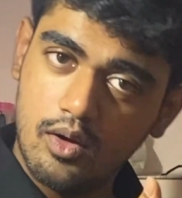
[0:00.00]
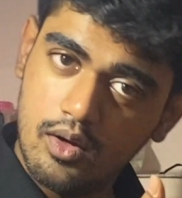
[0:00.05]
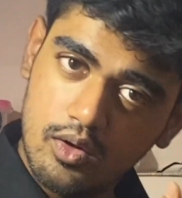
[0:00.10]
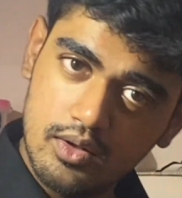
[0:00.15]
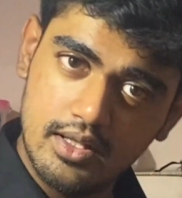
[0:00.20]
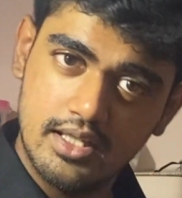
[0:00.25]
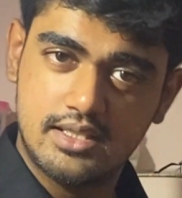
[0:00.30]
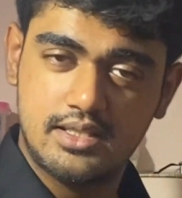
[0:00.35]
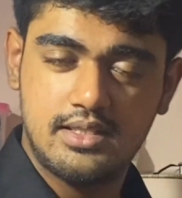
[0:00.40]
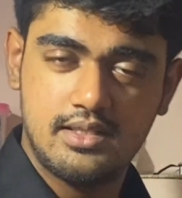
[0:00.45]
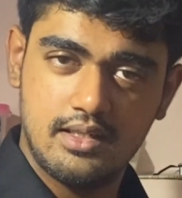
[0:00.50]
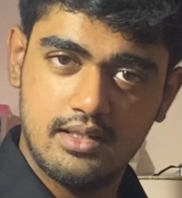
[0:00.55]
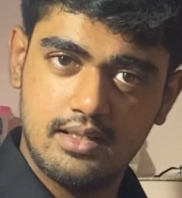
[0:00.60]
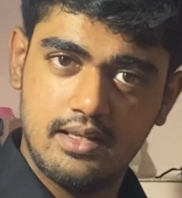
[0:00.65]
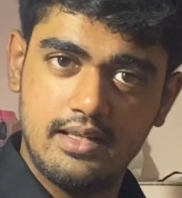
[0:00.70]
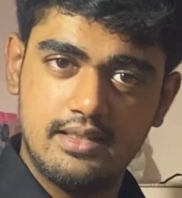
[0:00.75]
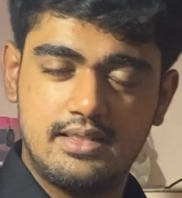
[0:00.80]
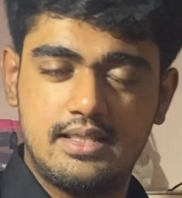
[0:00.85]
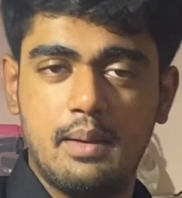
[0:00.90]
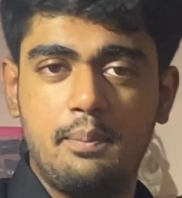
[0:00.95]
this
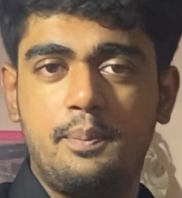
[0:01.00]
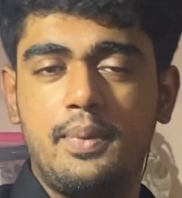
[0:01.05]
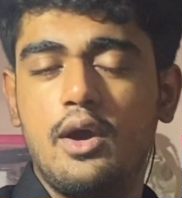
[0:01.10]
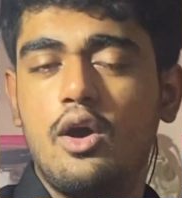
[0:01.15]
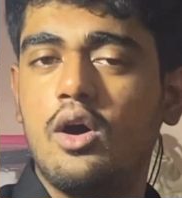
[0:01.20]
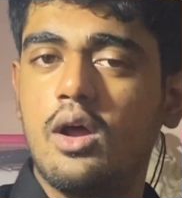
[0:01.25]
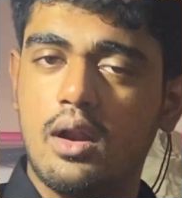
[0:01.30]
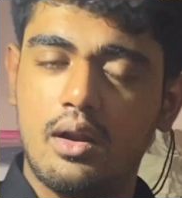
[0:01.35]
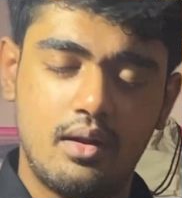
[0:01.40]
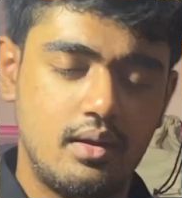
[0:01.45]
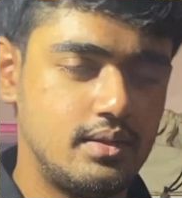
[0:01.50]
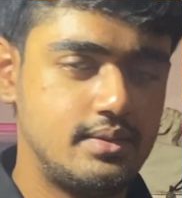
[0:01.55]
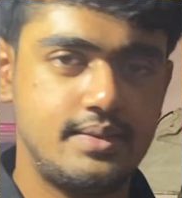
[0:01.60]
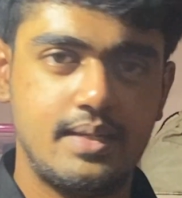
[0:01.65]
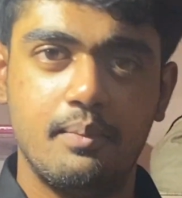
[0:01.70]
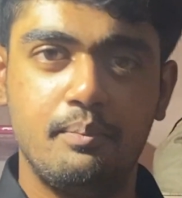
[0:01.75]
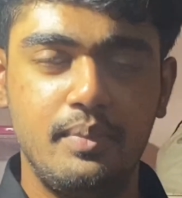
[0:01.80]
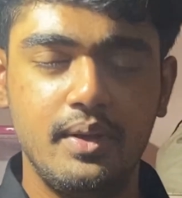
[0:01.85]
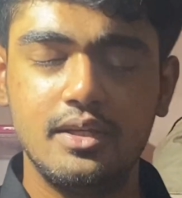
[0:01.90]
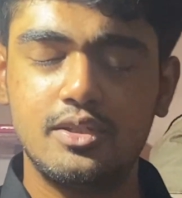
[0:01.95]
step A or
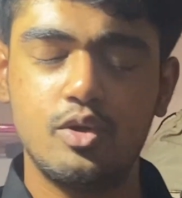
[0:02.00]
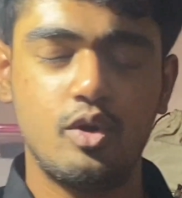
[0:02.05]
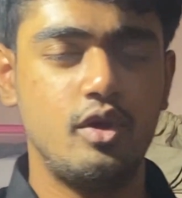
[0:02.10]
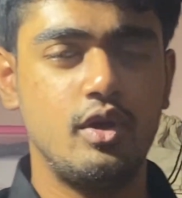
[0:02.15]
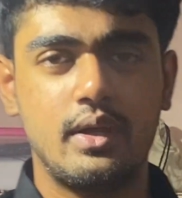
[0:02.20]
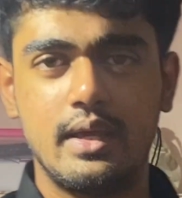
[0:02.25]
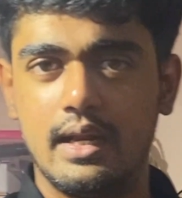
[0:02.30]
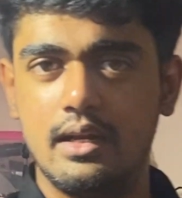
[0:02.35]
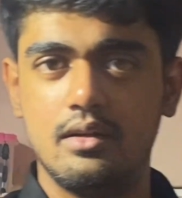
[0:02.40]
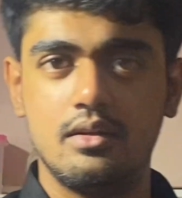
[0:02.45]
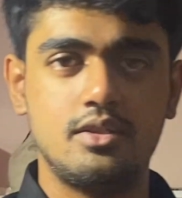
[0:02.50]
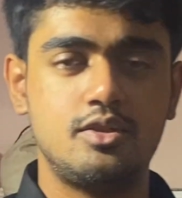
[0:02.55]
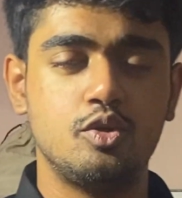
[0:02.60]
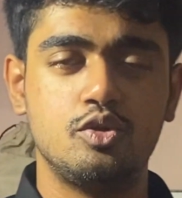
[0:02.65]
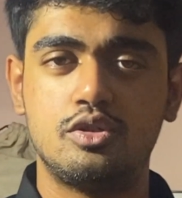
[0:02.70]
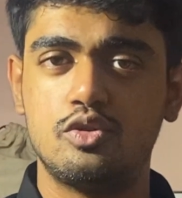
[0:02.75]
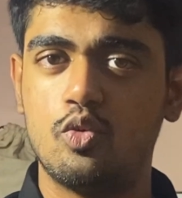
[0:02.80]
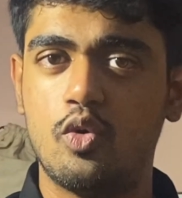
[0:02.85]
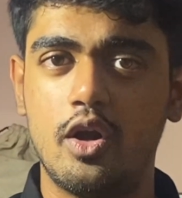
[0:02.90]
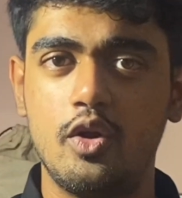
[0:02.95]
step B. So you can
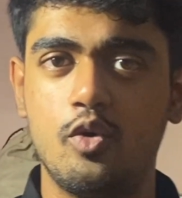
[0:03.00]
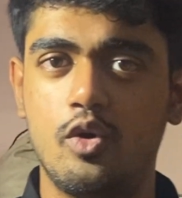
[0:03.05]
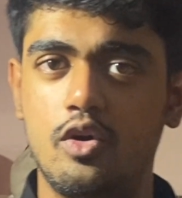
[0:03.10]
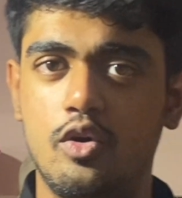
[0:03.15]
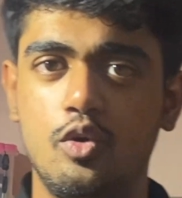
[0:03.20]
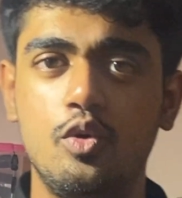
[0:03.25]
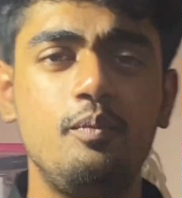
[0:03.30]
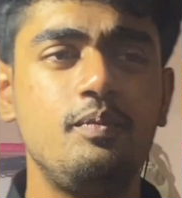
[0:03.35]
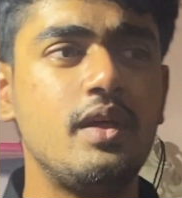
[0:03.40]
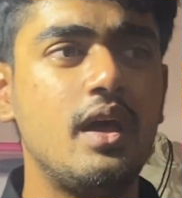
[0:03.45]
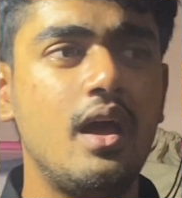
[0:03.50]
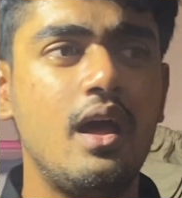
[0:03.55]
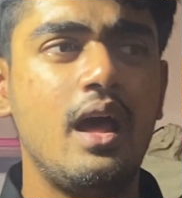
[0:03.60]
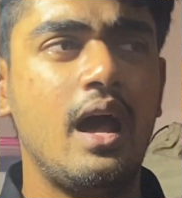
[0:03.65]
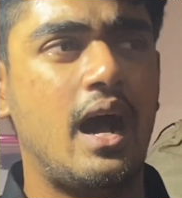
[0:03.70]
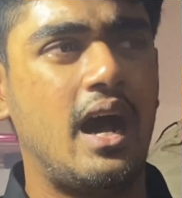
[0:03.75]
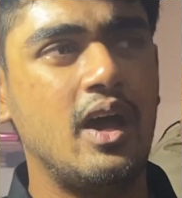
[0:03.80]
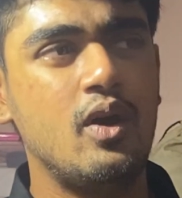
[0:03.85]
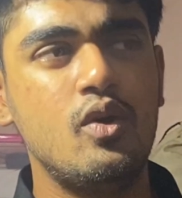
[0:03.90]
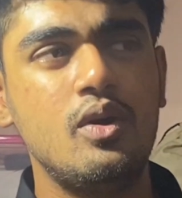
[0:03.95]
choose what you want to do.
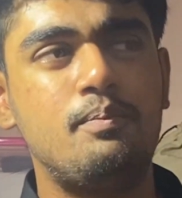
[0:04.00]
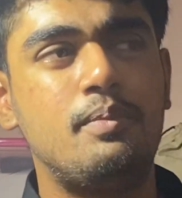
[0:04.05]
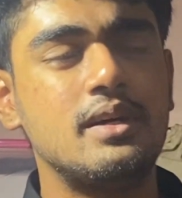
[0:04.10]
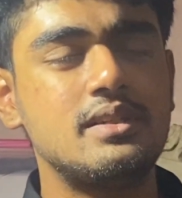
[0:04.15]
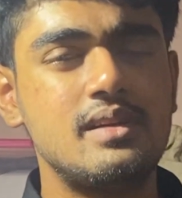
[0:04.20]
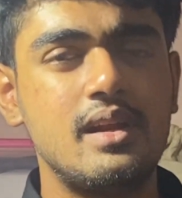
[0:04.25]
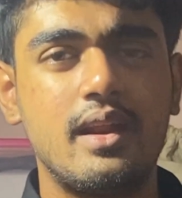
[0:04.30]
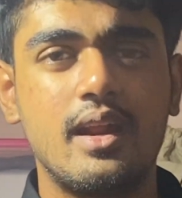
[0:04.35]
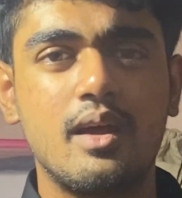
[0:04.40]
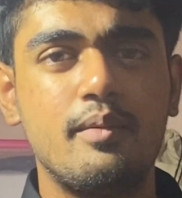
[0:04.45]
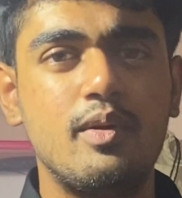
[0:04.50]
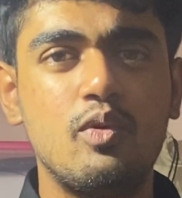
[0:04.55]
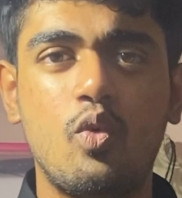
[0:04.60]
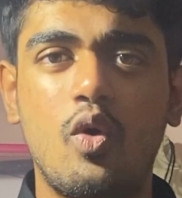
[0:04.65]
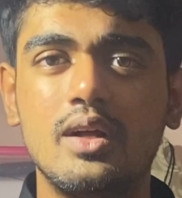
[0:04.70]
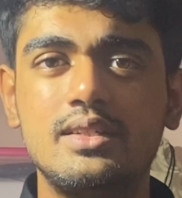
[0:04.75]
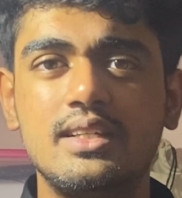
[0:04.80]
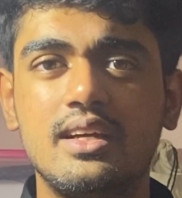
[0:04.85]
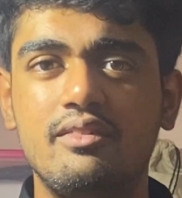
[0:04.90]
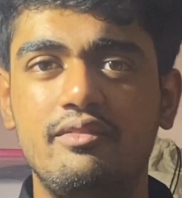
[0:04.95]
I would personally recommend
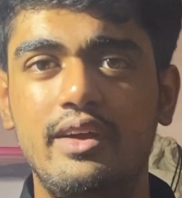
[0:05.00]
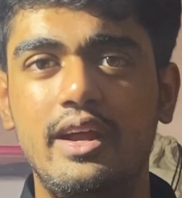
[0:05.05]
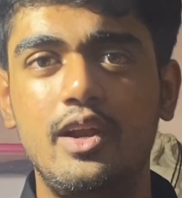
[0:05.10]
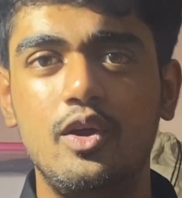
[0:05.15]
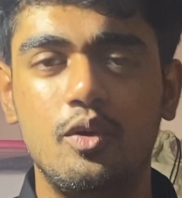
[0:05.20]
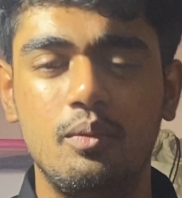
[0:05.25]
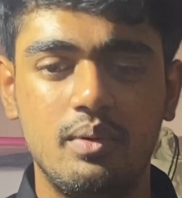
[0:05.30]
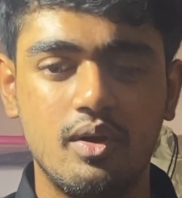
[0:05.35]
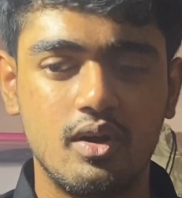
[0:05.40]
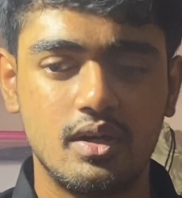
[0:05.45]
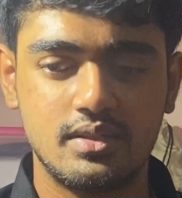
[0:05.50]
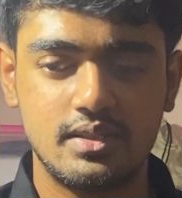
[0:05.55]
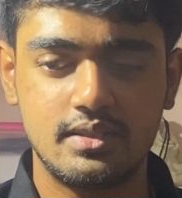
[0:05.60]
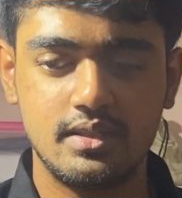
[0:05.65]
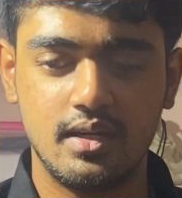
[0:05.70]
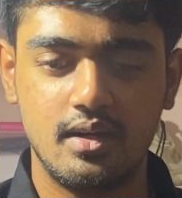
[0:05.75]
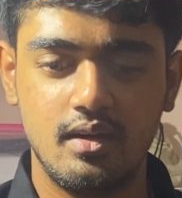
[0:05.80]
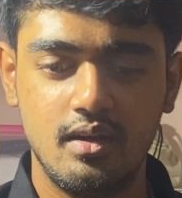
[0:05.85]
watching a video, because